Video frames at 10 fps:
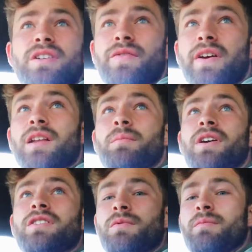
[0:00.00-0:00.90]
friendly
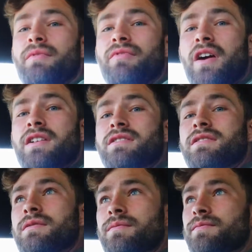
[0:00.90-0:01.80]
because we've been
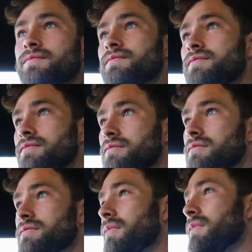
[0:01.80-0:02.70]
friends
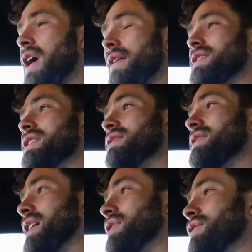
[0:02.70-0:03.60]
ever since
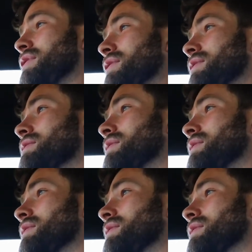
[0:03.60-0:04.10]
secondary school.